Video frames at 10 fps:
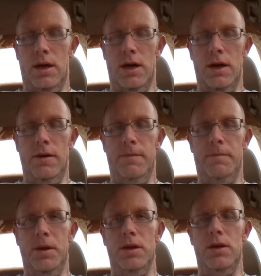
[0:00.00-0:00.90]

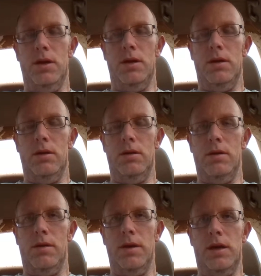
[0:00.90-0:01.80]
I've been
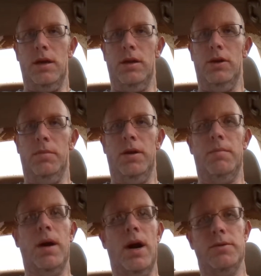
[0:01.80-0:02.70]
thinking a little bit
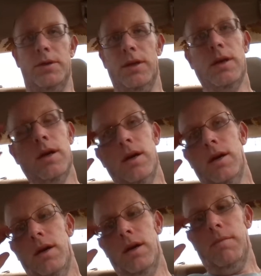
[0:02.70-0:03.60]
about
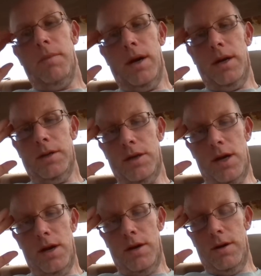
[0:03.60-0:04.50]
my
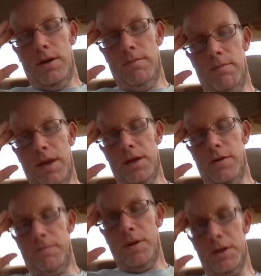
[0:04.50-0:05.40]
entire method
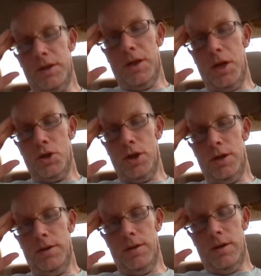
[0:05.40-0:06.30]
of
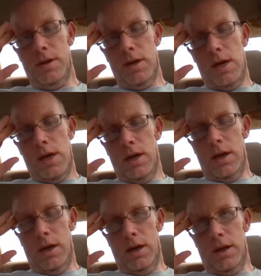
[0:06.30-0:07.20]
presentation
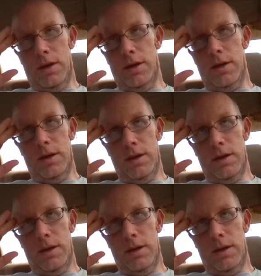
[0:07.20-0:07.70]
and